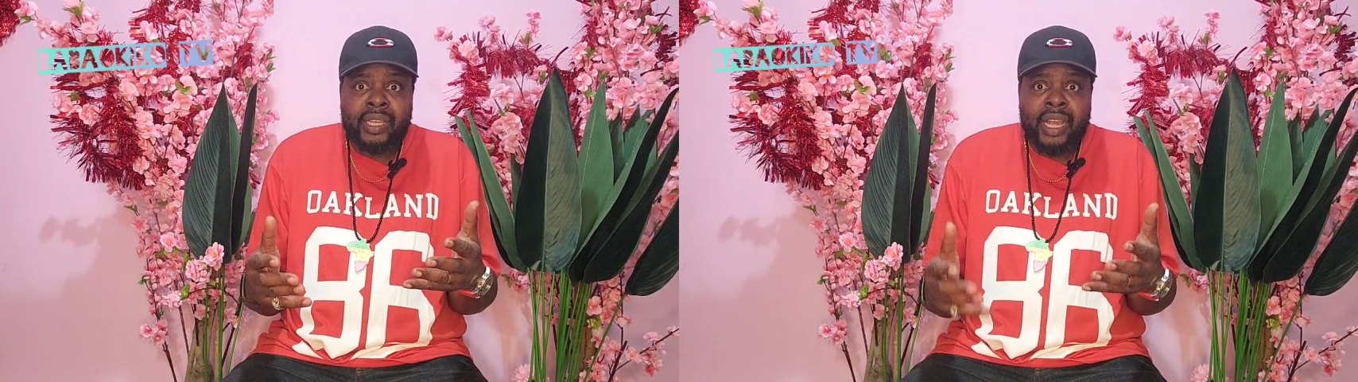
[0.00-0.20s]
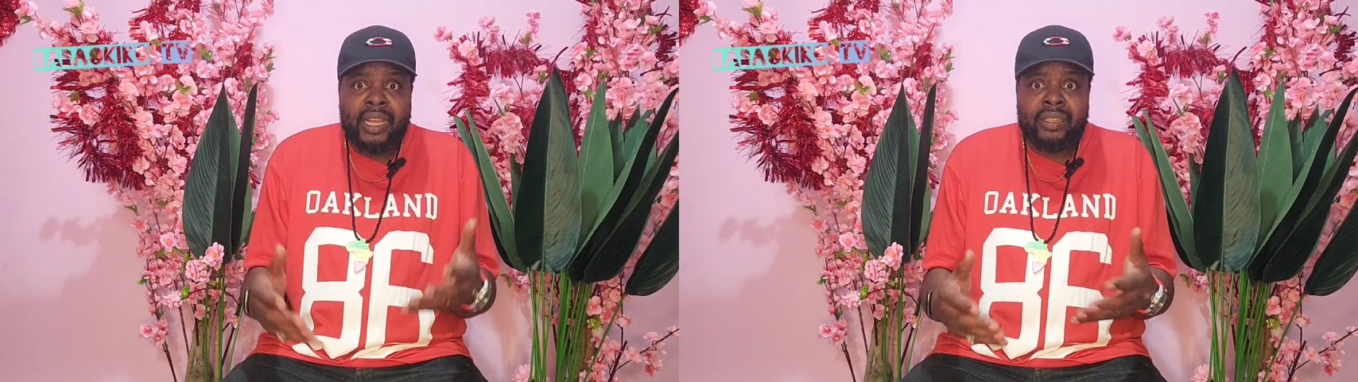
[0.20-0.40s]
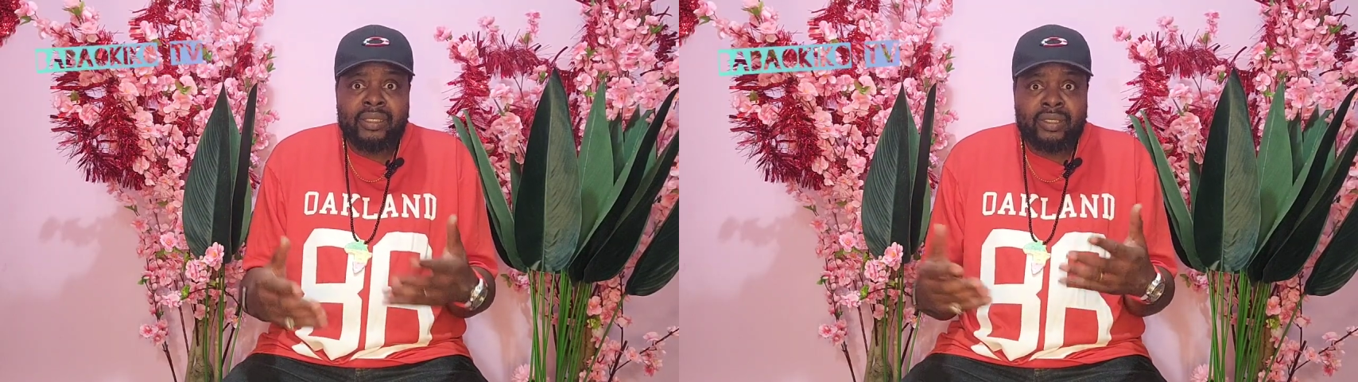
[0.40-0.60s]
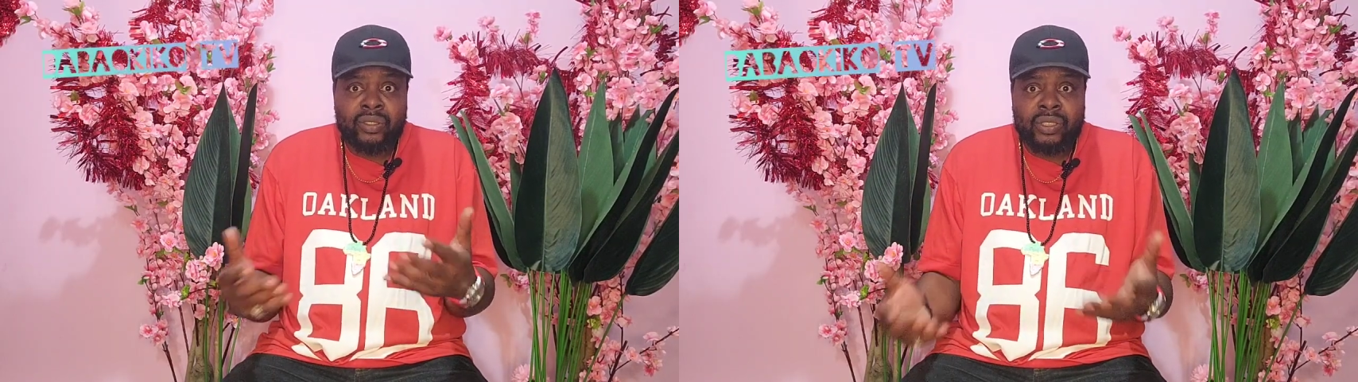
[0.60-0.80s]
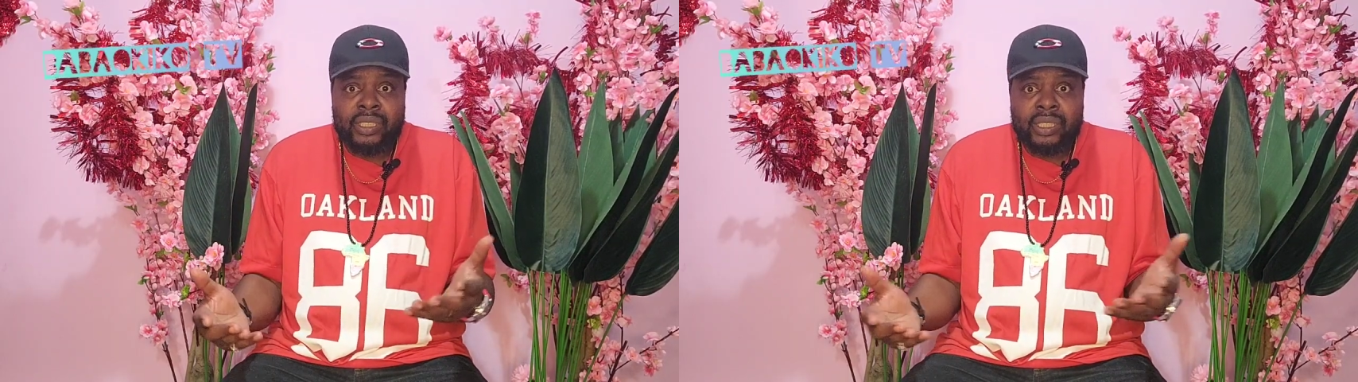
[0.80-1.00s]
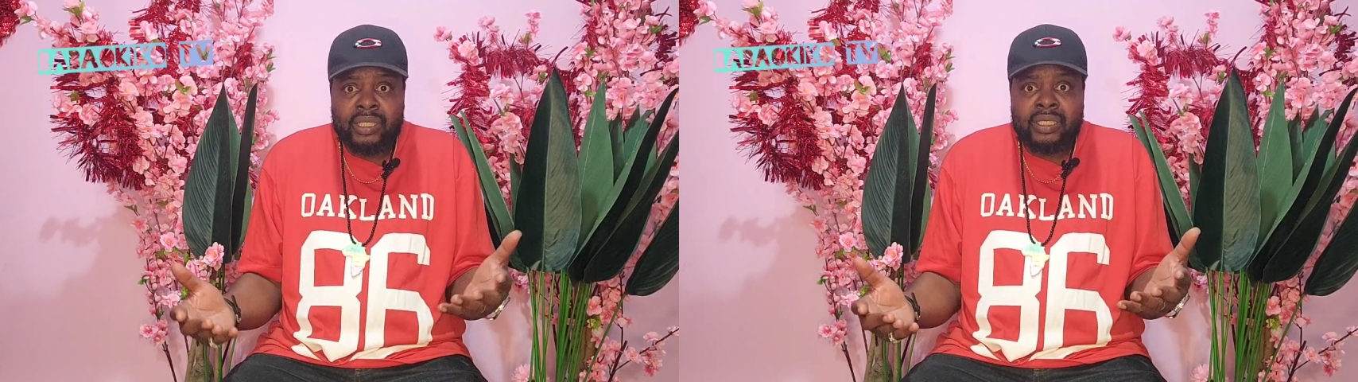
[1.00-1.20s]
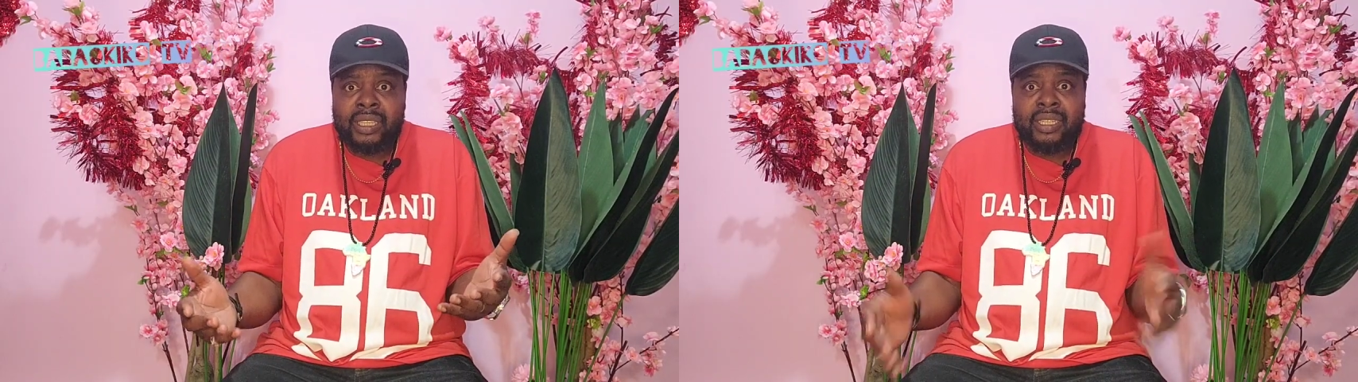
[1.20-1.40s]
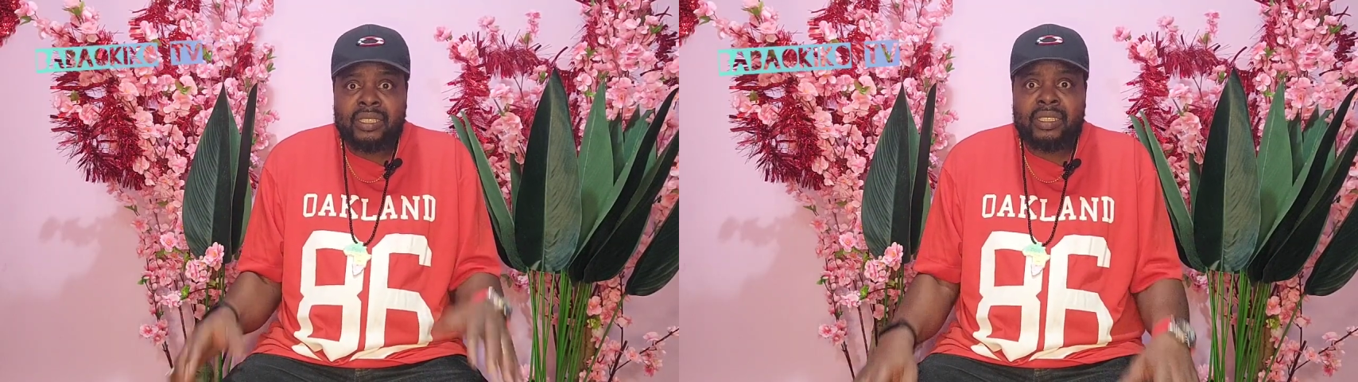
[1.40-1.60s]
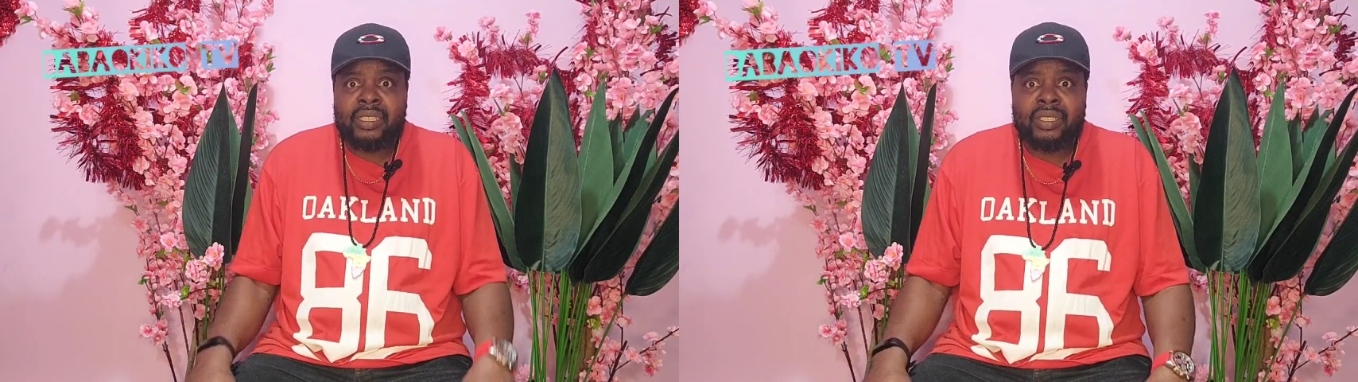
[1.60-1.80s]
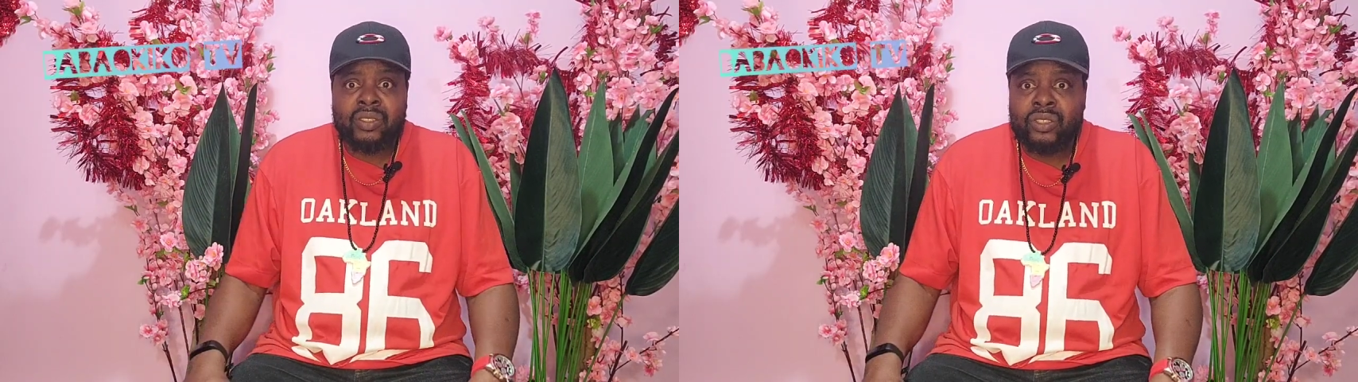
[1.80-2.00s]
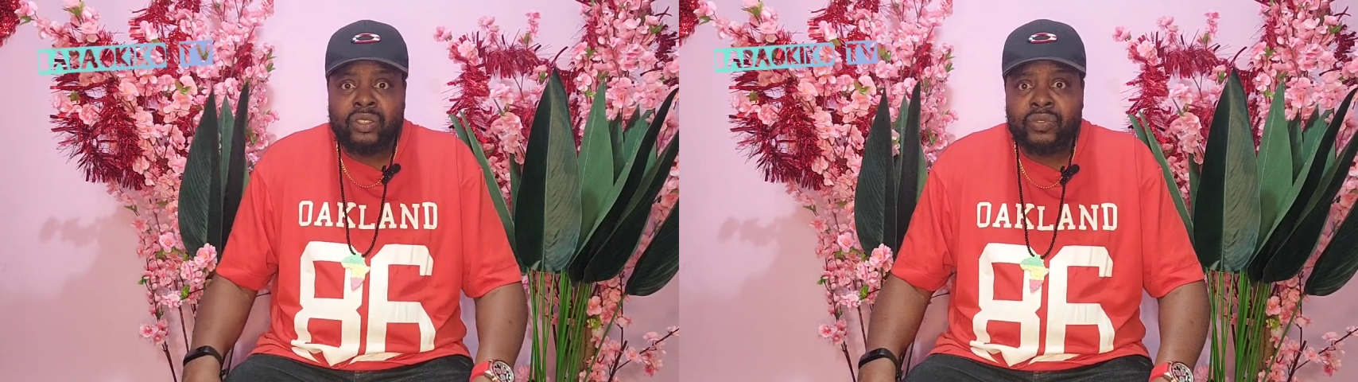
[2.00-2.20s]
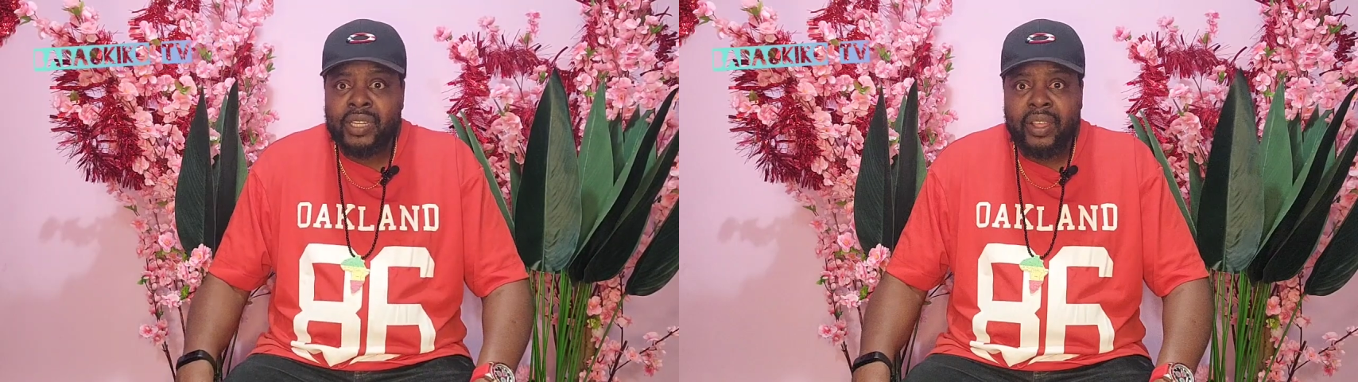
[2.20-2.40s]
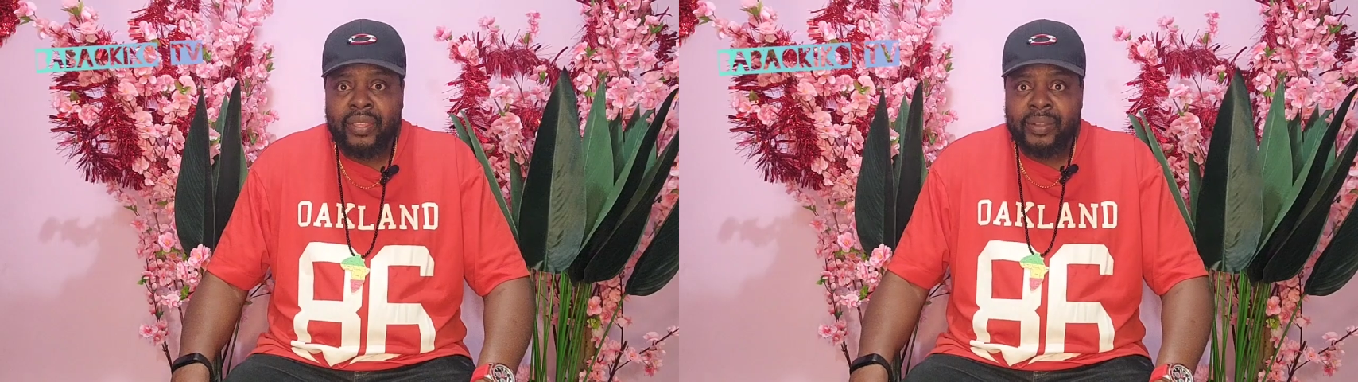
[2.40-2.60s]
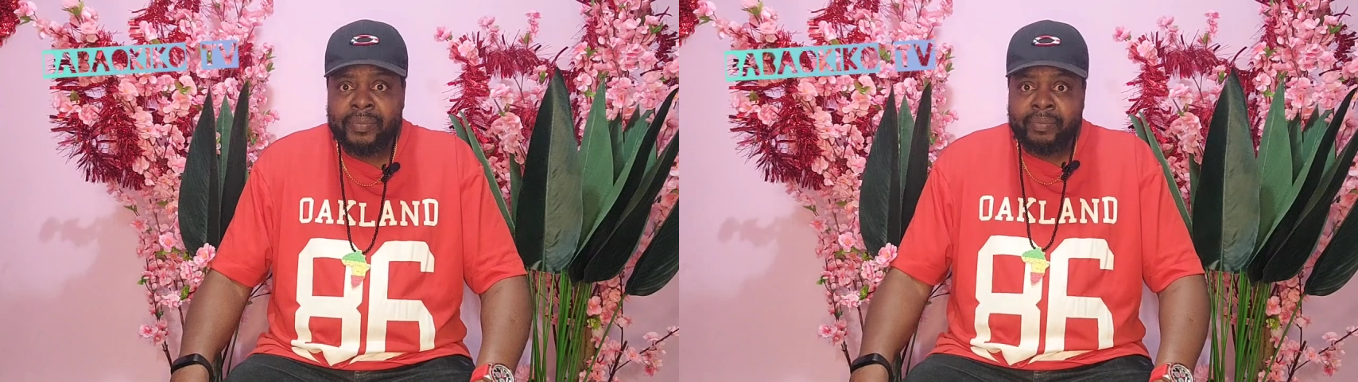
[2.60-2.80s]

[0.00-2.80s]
and to detect the cause of death.